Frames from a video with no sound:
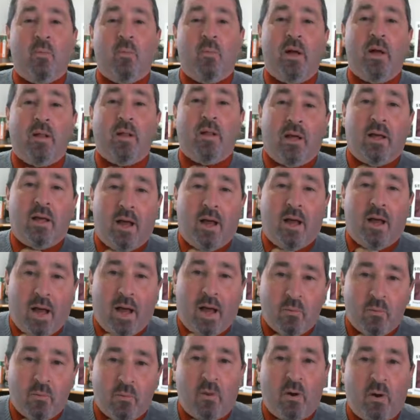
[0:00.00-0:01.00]
Well,
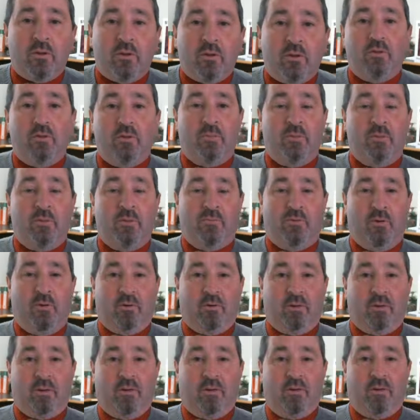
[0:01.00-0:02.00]
I want you to be
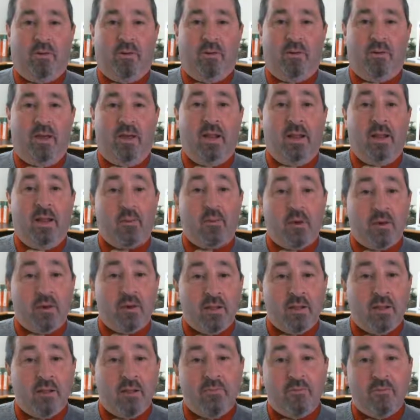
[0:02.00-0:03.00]
voting, and I'm going
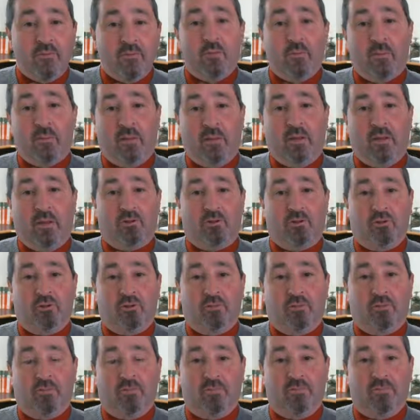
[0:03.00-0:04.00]
to give you a pinch.
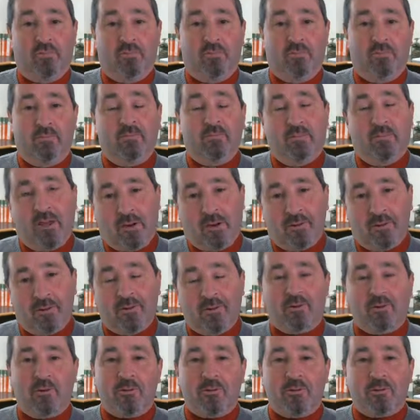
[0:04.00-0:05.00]
Not on
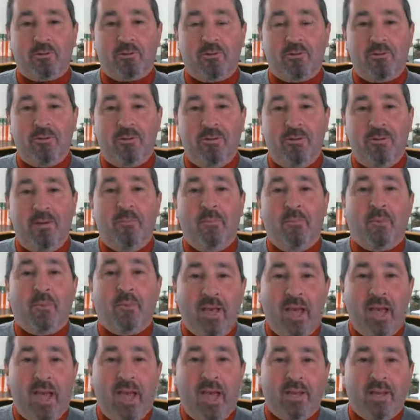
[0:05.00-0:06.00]
the tush,
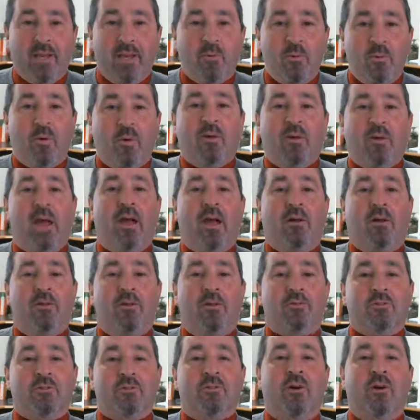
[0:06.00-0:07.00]
but anywhere
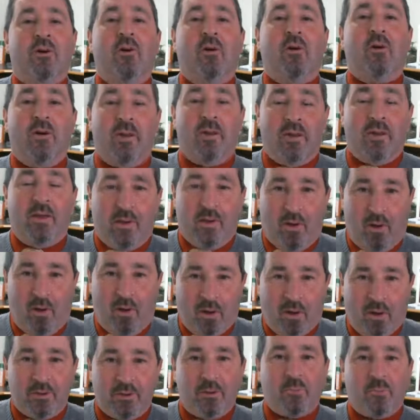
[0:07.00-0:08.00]
else
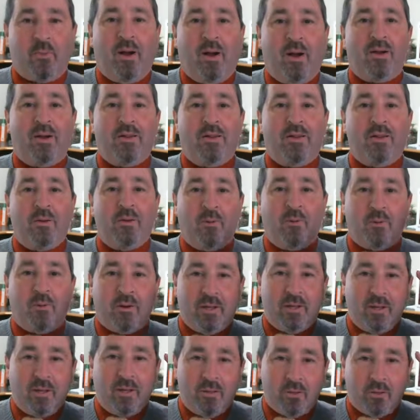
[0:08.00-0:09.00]
on your body
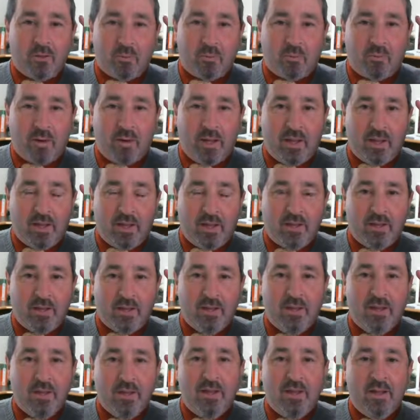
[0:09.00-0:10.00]
or in your brain
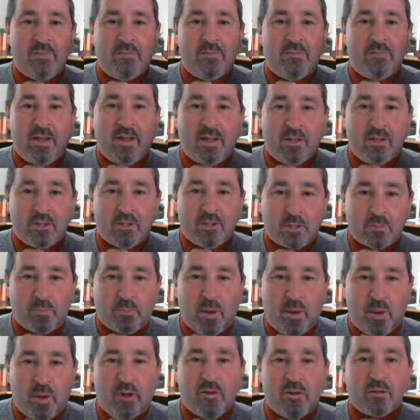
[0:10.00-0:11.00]
that
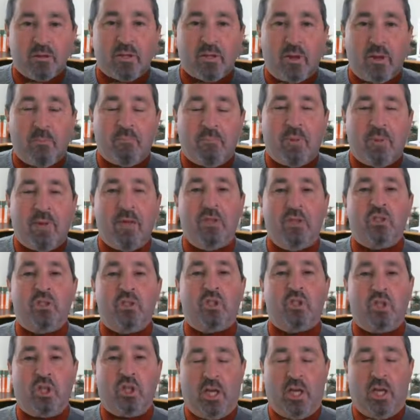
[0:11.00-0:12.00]
inspires a
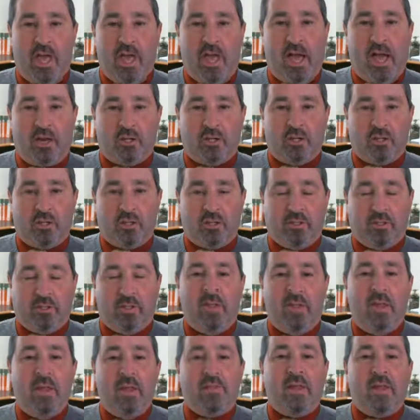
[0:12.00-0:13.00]
pinch to action,
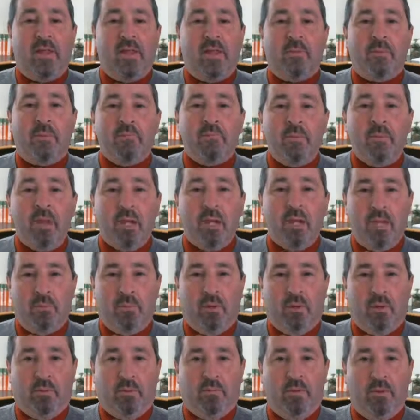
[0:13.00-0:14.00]
that at
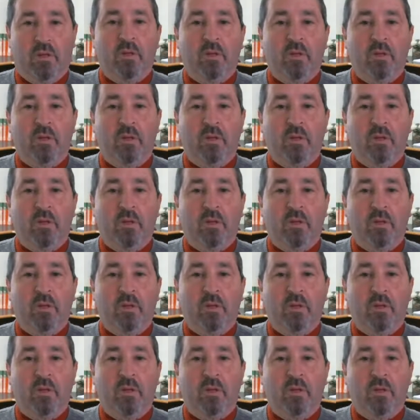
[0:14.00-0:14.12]
minimum